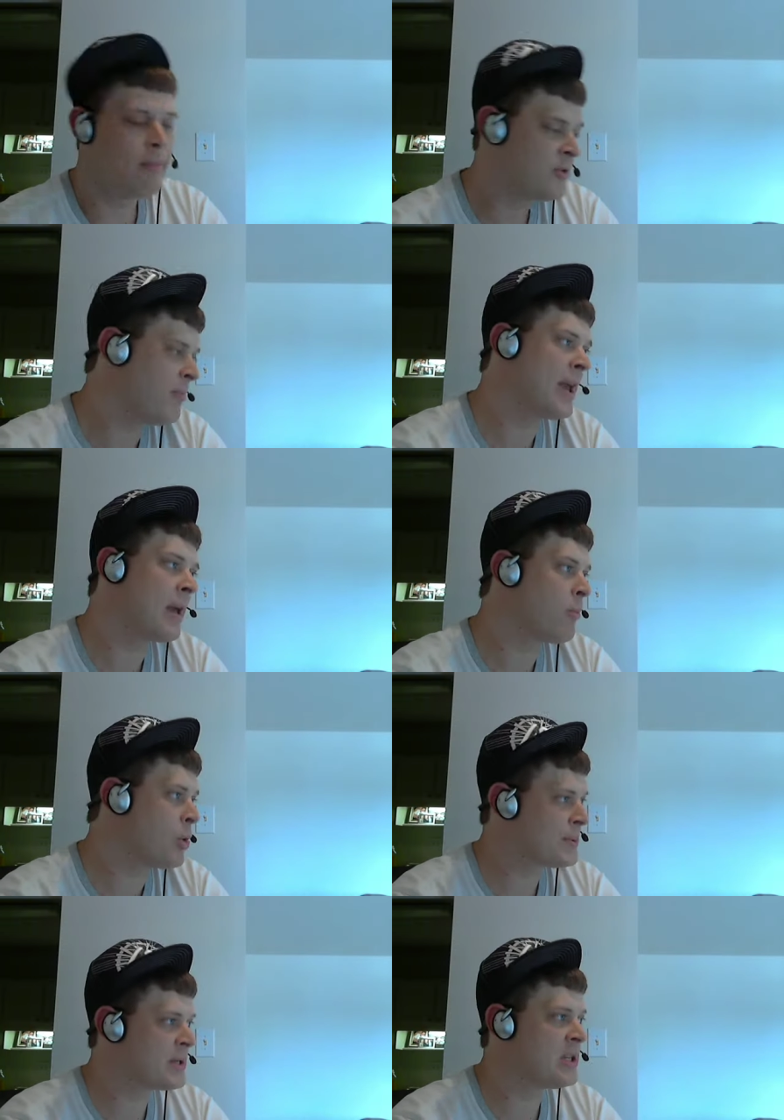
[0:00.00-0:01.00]
to make it more
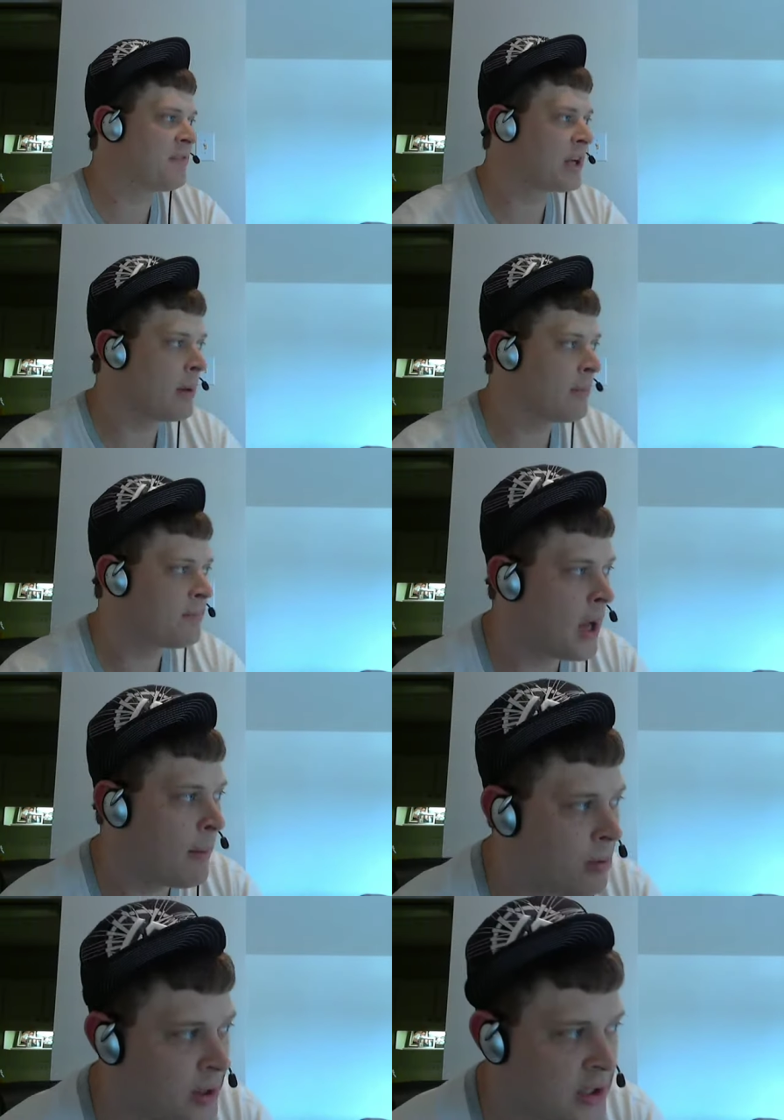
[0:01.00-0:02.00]
specific, I'm I'm
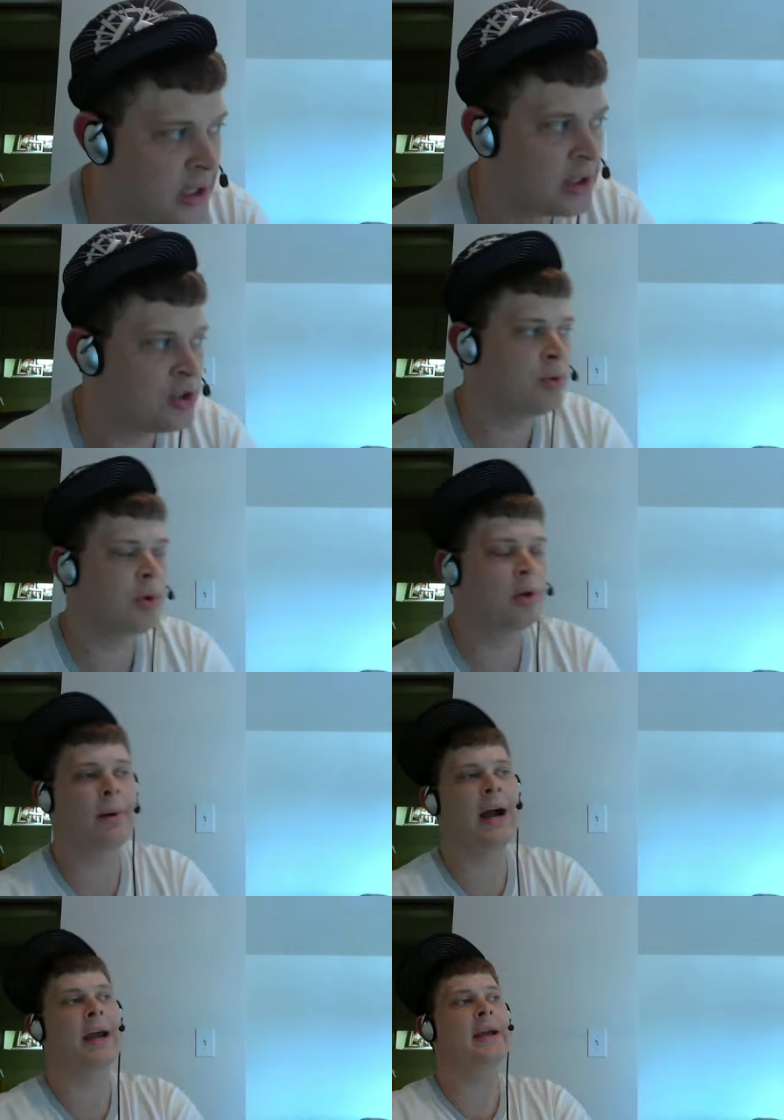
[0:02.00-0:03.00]
predicting Judah
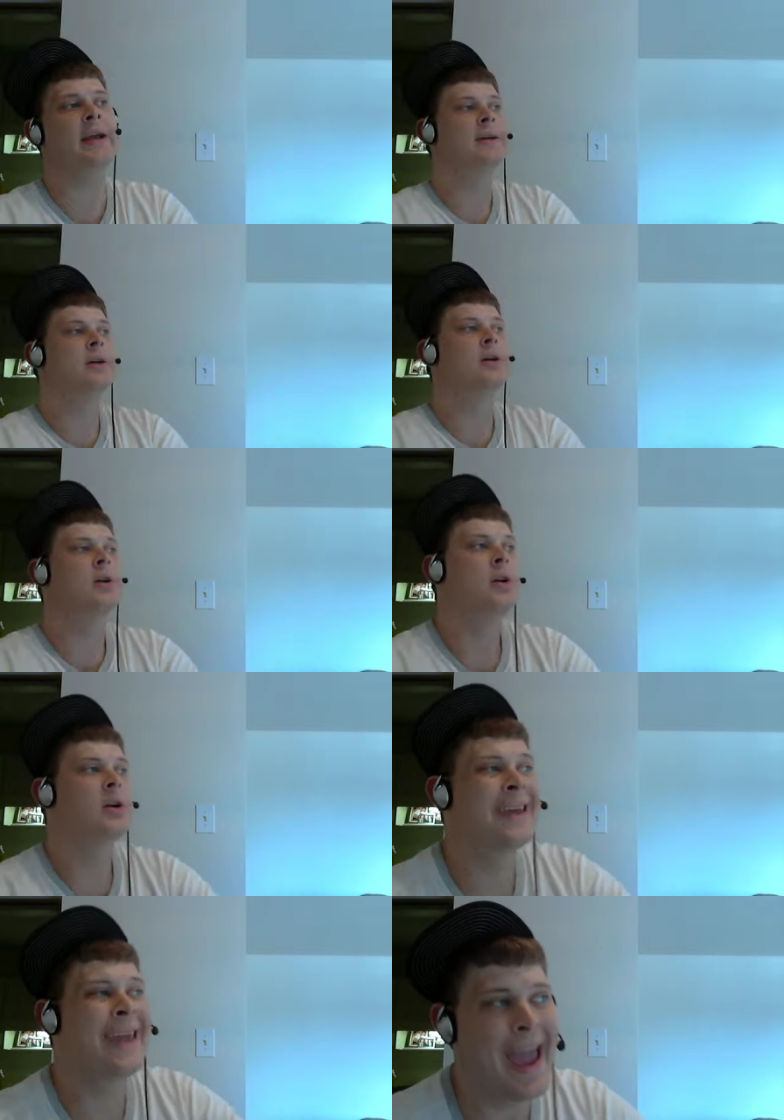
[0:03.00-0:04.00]
by
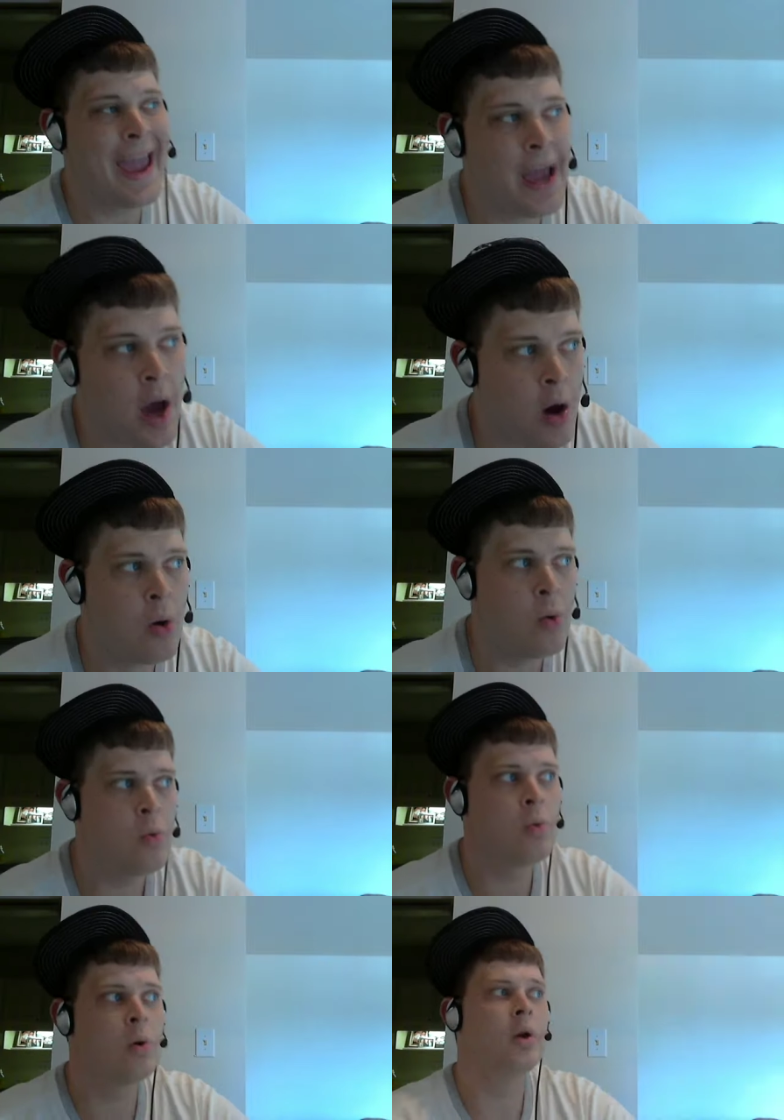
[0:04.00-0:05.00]
KO
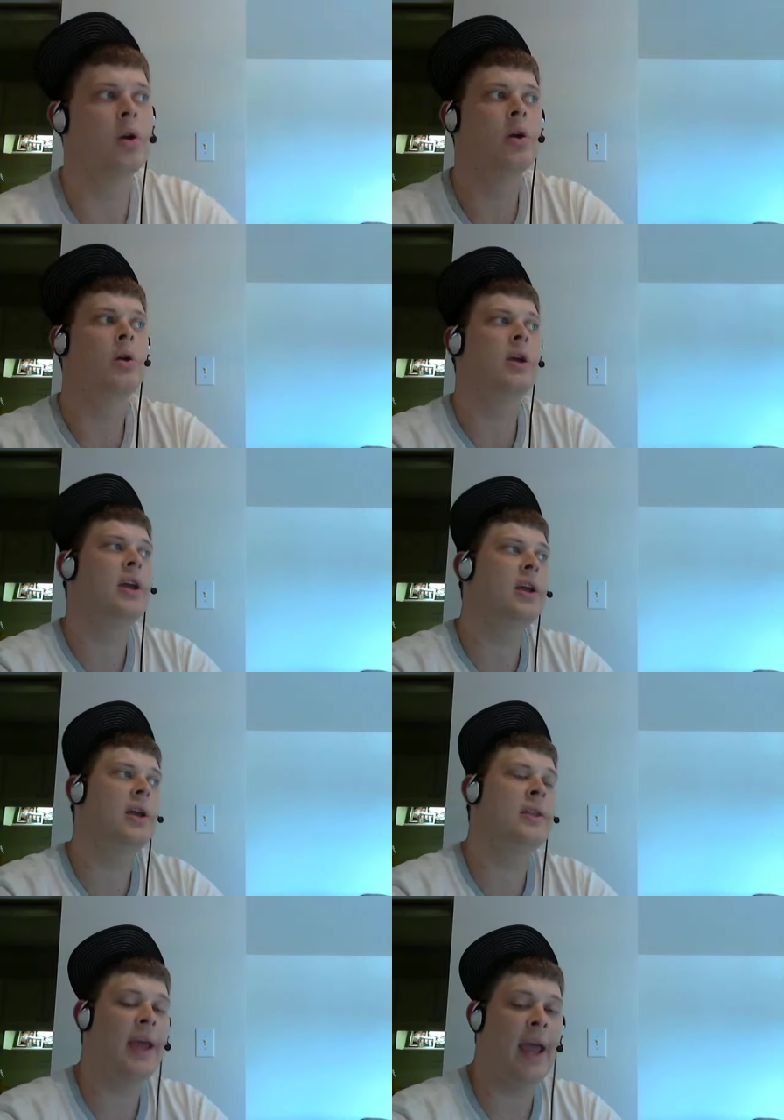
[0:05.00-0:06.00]

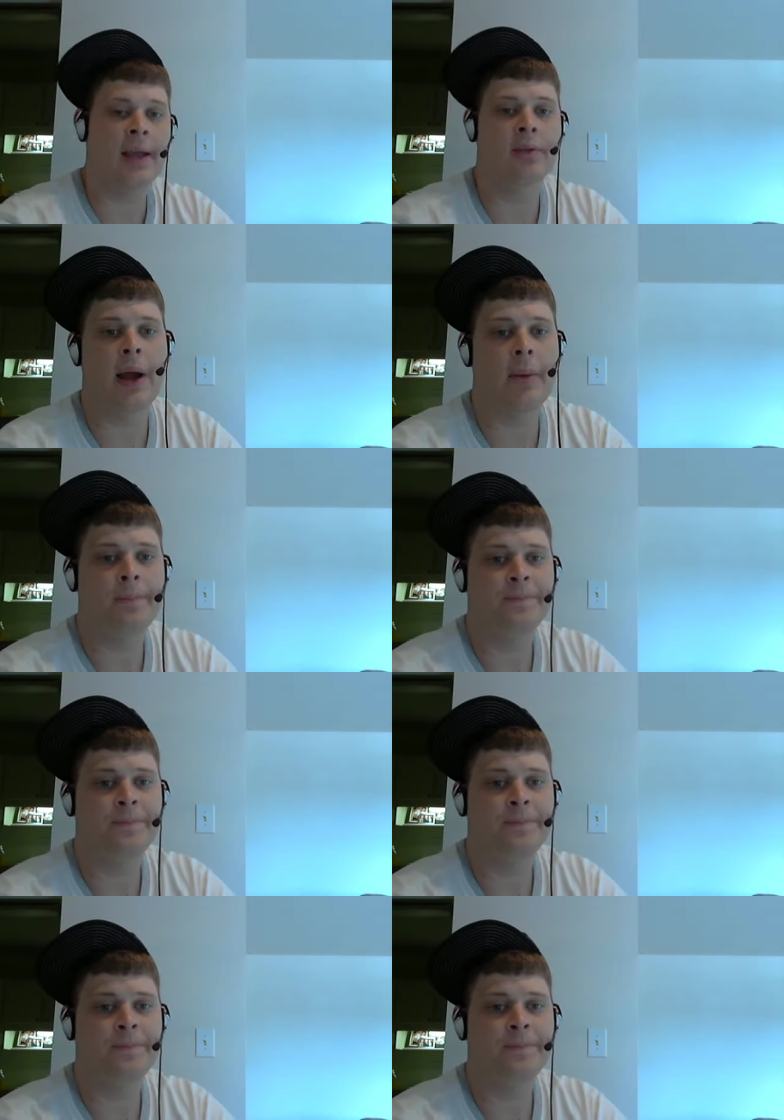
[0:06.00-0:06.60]
in the eighth round.